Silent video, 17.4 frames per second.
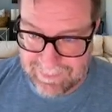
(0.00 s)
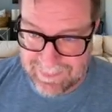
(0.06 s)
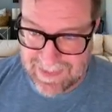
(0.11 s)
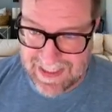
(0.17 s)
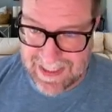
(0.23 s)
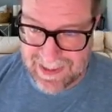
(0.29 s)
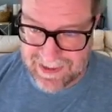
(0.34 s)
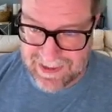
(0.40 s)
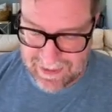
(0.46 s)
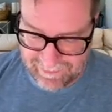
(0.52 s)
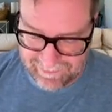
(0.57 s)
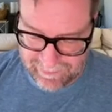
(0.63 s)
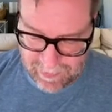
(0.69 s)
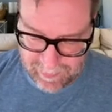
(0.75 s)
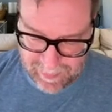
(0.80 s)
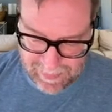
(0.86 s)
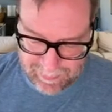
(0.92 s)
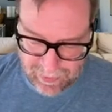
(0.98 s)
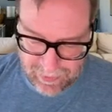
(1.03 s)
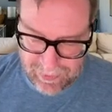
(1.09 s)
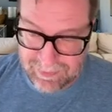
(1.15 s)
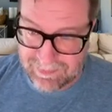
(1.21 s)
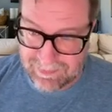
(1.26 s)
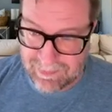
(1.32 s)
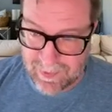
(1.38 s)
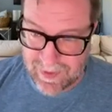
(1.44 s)
That's if the people,
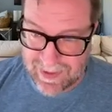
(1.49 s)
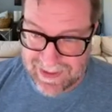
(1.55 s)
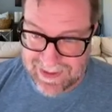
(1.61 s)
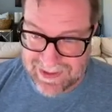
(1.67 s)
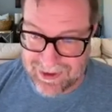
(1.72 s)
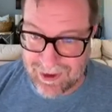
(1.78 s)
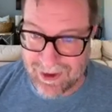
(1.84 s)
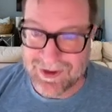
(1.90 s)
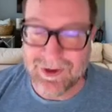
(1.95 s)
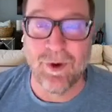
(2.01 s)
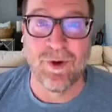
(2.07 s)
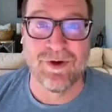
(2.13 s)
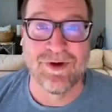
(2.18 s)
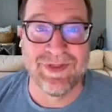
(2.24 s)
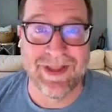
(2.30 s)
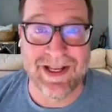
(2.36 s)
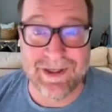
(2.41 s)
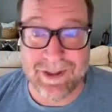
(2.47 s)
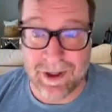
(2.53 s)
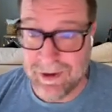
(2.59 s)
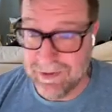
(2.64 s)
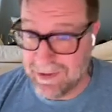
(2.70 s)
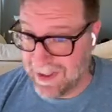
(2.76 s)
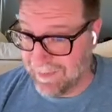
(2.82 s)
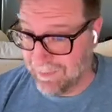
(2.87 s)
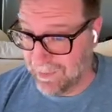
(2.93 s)
when they start to order and they
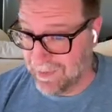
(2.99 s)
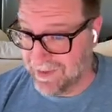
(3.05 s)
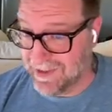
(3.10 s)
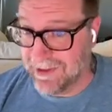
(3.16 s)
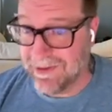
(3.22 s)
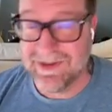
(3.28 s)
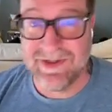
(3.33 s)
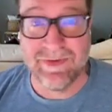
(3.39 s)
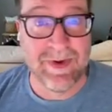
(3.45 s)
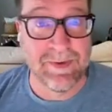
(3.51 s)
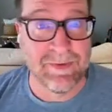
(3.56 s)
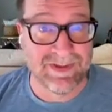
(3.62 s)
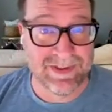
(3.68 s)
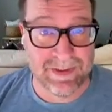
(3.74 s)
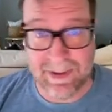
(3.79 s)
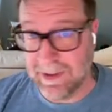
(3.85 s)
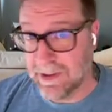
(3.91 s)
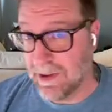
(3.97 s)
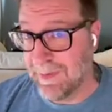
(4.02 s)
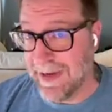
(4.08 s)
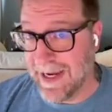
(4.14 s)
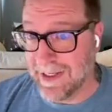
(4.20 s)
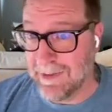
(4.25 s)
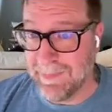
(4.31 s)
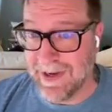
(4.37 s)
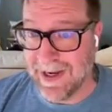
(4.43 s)
don't, you have a little series of emails say, hey, go
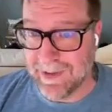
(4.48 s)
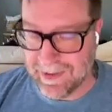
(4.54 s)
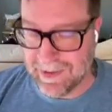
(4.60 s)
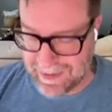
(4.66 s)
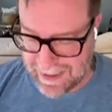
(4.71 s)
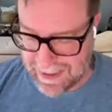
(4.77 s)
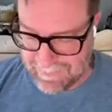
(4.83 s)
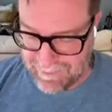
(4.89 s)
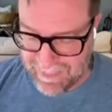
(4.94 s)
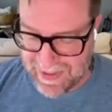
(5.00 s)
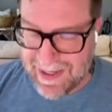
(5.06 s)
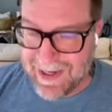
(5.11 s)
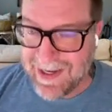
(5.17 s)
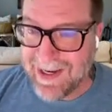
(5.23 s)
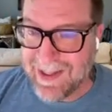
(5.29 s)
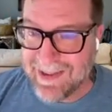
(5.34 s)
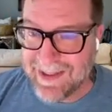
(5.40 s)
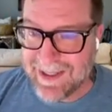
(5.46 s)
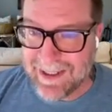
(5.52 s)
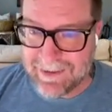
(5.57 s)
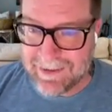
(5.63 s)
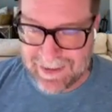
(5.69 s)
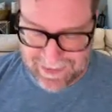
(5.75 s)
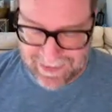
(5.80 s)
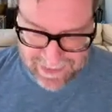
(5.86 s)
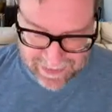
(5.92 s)
back and buy the thing. And then
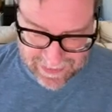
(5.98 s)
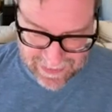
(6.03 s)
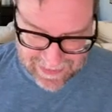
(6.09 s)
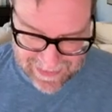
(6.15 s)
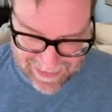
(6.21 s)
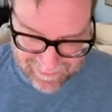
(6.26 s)
it's going to need to